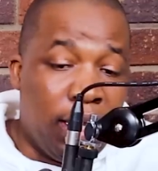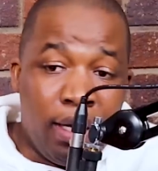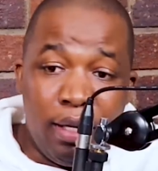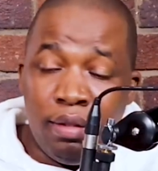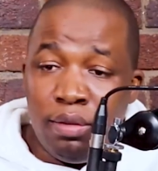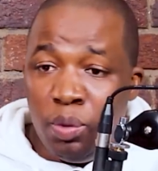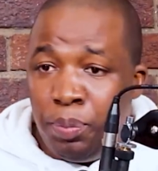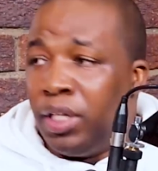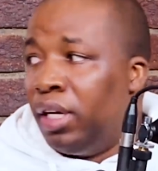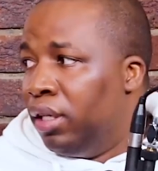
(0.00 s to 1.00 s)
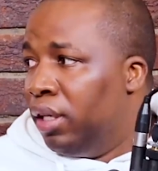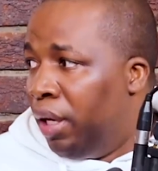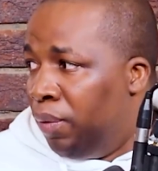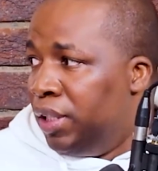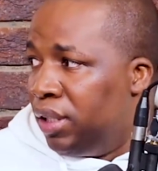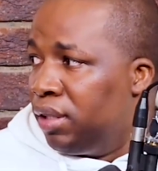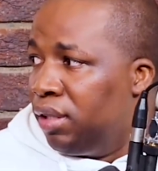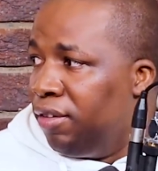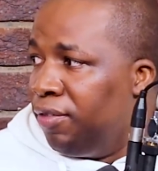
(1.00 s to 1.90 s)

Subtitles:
And then you're picking Aries